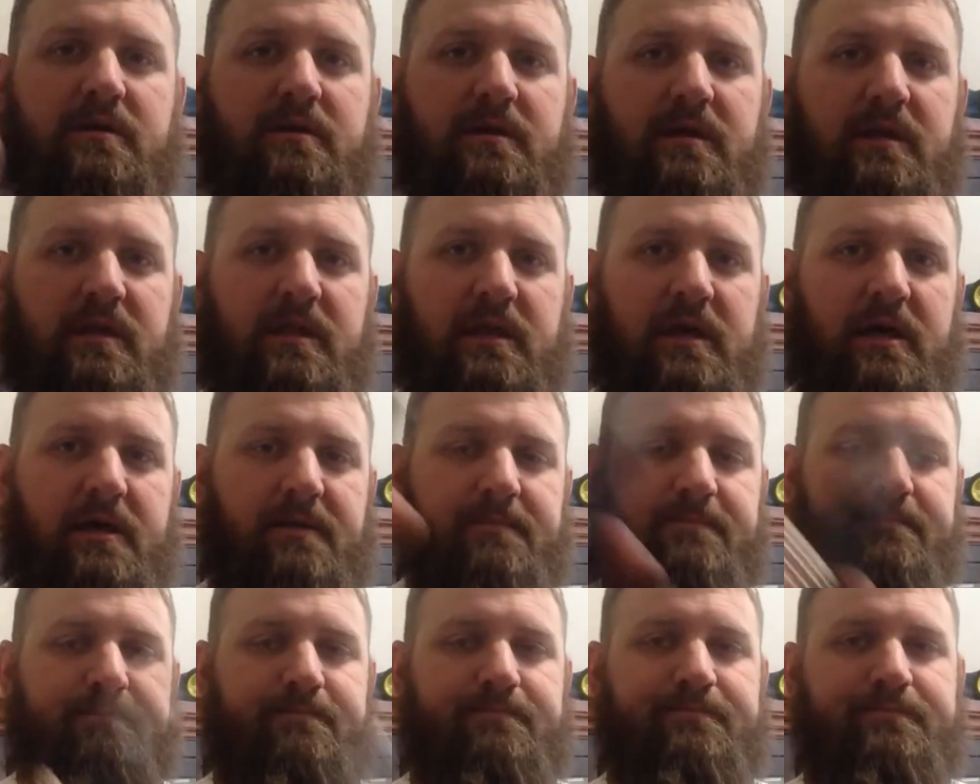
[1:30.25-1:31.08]
like that.
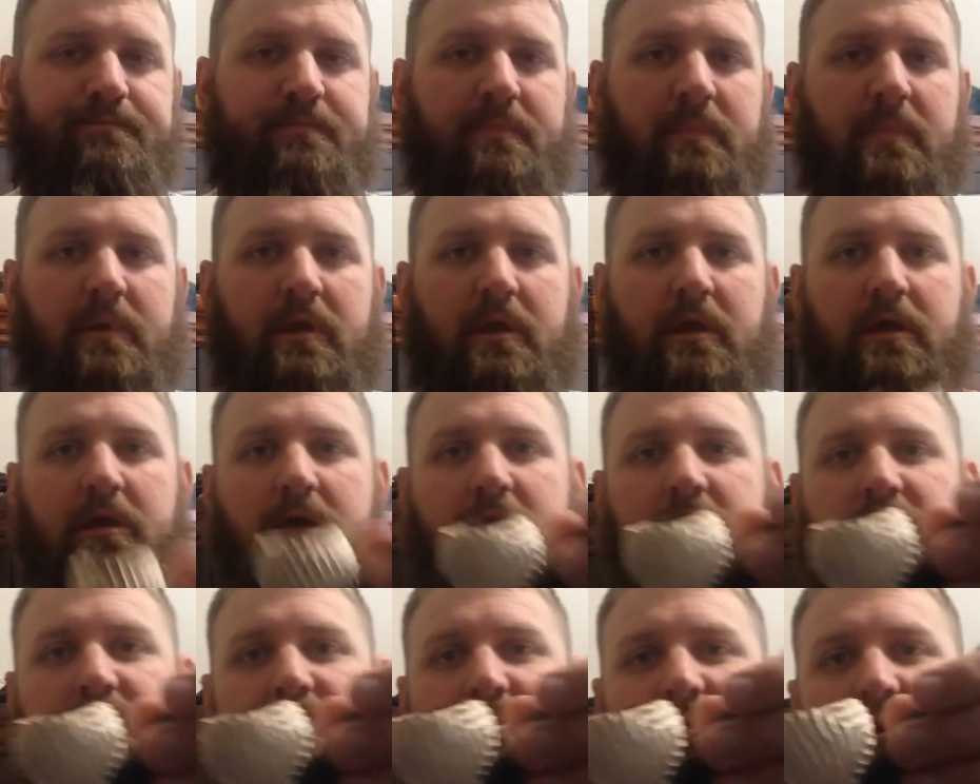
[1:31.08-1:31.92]

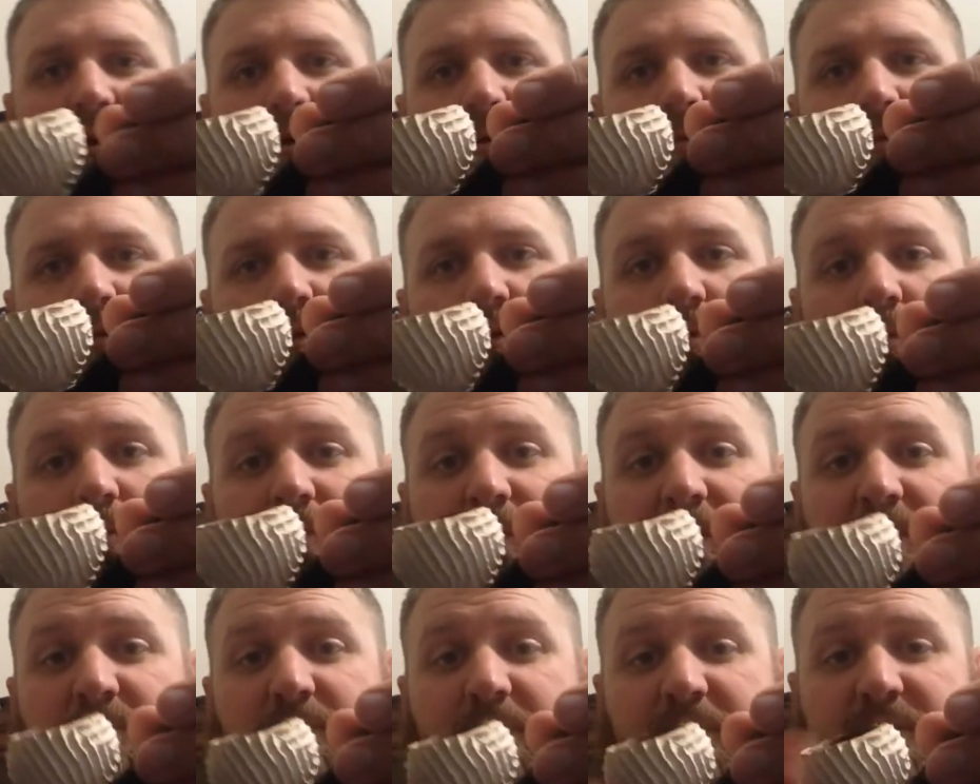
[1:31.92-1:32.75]
So cool
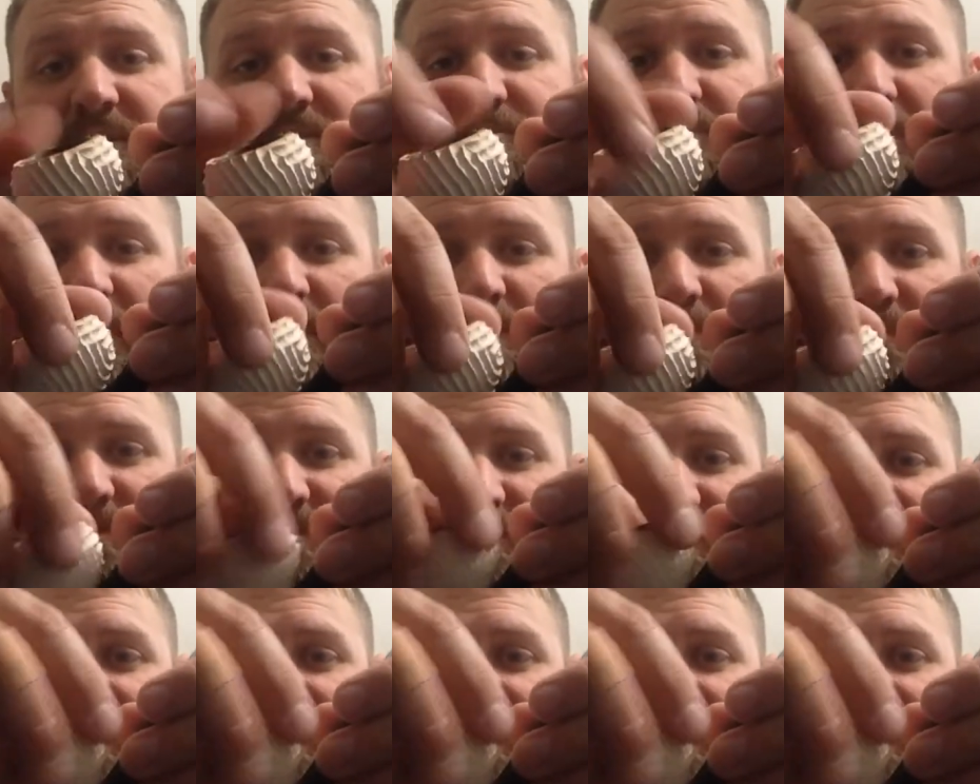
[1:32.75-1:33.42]
thing about this pipe is